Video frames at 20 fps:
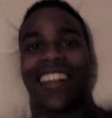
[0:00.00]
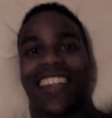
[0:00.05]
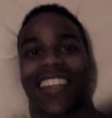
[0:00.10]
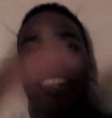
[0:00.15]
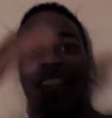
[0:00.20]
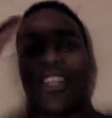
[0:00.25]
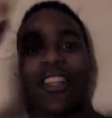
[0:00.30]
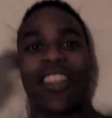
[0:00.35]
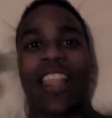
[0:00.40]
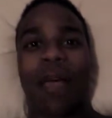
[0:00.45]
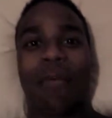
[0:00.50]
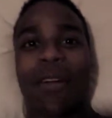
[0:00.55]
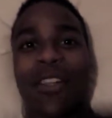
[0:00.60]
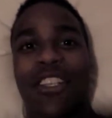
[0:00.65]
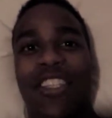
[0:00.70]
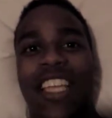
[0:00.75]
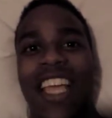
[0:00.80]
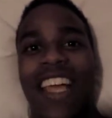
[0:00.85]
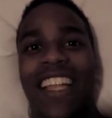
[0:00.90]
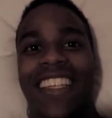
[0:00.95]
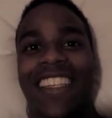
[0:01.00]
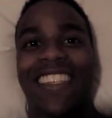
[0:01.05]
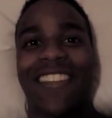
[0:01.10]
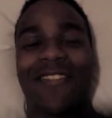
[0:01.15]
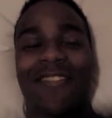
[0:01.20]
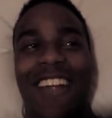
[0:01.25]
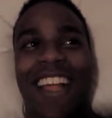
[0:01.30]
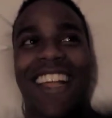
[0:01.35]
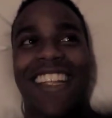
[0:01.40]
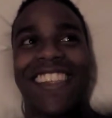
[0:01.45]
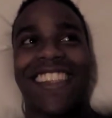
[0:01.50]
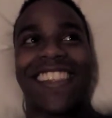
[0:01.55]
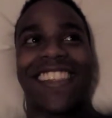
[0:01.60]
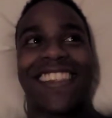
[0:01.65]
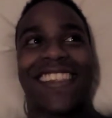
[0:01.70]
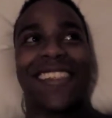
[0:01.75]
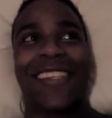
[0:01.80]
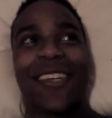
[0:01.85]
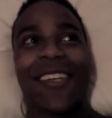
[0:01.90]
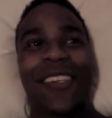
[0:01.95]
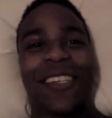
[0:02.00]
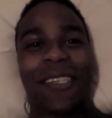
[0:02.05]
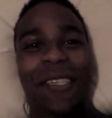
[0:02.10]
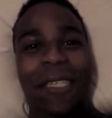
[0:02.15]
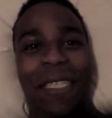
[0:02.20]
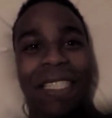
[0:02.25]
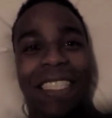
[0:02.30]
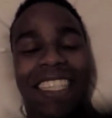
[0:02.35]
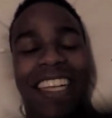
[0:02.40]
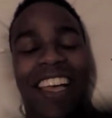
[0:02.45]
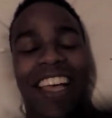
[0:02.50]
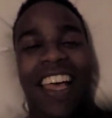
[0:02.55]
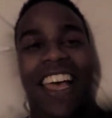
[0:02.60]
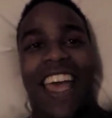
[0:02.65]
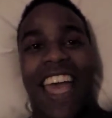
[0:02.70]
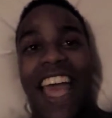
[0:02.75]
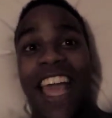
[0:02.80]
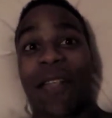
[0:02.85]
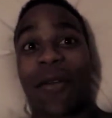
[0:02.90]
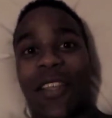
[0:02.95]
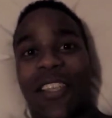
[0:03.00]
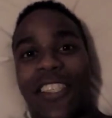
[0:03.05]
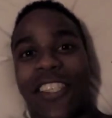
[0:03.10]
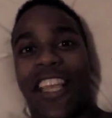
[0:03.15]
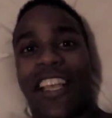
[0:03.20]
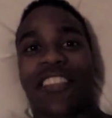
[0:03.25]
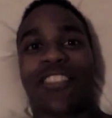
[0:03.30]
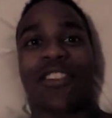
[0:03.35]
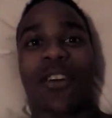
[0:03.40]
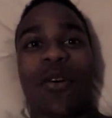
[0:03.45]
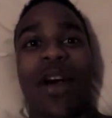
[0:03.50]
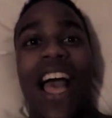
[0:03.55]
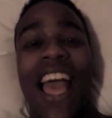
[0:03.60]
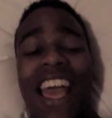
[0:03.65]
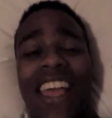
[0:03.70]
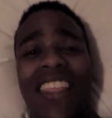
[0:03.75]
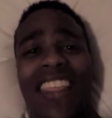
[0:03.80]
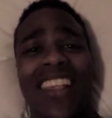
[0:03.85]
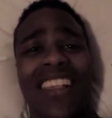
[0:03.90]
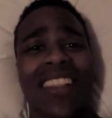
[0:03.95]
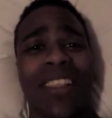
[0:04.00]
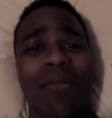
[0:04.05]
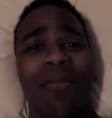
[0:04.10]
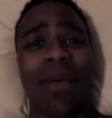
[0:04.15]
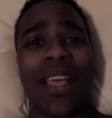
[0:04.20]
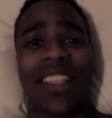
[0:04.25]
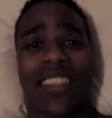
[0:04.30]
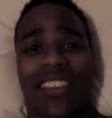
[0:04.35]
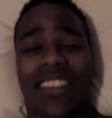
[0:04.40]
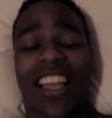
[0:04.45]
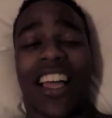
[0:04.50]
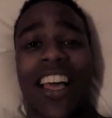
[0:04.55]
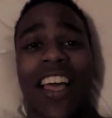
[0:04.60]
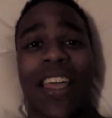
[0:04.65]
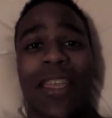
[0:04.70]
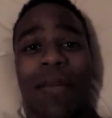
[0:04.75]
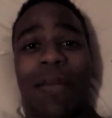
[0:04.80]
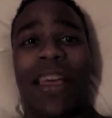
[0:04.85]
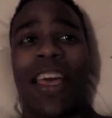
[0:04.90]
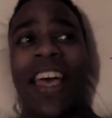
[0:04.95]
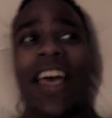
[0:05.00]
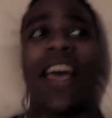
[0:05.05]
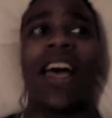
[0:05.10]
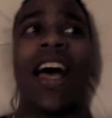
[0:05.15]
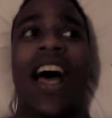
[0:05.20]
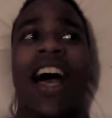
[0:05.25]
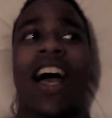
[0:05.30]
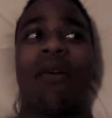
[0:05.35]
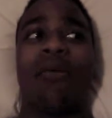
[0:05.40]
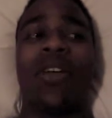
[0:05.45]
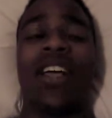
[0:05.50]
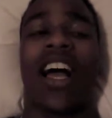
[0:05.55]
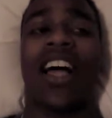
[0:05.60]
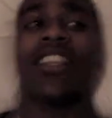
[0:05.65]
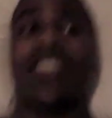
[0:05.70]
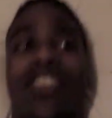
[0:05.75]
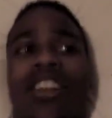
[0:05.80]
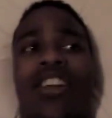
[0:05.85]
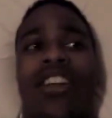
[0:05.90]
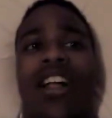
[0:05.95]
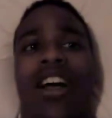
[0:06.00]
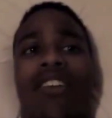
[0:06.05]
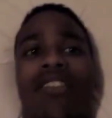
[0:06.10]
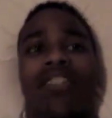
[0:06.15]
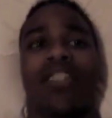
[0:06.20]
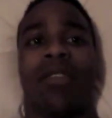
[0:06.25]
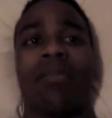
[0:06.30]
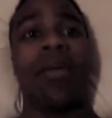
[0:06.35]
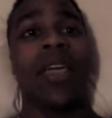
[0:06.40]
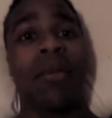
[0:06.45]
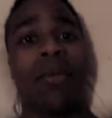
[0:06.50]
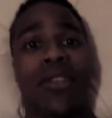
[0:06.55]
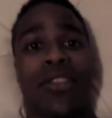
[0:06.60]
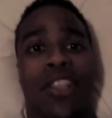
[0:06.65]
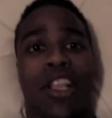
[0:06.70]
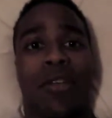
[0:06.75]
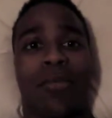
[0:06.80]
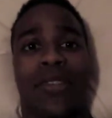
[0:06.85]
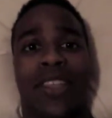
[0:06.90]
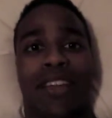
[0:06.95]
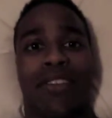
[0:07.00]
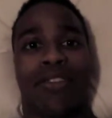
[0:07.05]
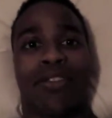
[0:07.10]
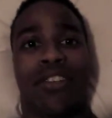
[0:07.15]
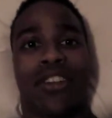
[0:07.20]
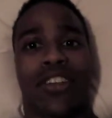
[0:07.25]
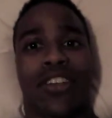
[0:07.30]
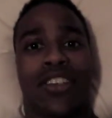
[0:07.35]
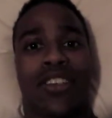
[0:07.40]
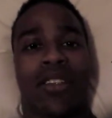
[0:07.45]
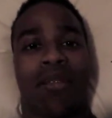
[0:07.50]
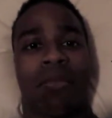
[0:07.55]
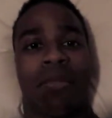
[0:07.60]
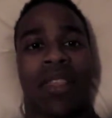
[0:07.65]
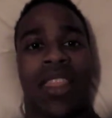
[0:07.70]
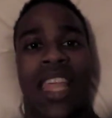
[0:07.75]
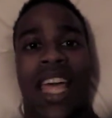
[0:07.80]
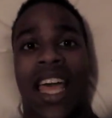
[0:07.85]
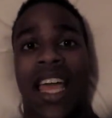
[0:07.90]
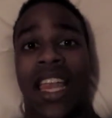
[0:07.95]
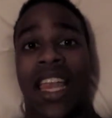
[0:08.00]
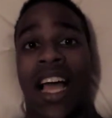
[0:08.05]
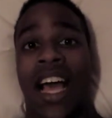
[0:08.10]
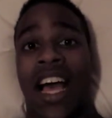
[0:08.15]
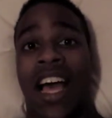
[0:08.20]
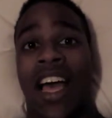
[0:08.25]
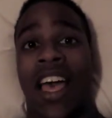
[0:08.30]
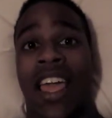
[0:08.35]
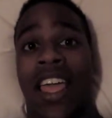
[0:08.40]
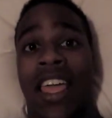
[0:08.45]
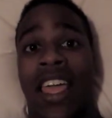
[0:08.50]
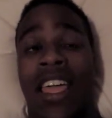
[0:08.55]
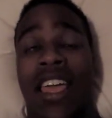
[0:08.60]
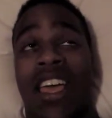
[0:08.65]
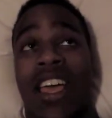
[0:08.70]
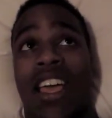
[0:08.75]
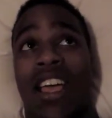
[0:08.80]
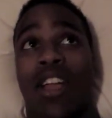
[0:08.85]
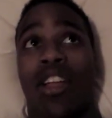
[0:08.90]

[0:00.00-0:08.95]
Didn't learn that much yet in France. Anyways, yeah, so I had like the best time. We I started off on the baby slopes at first, but then I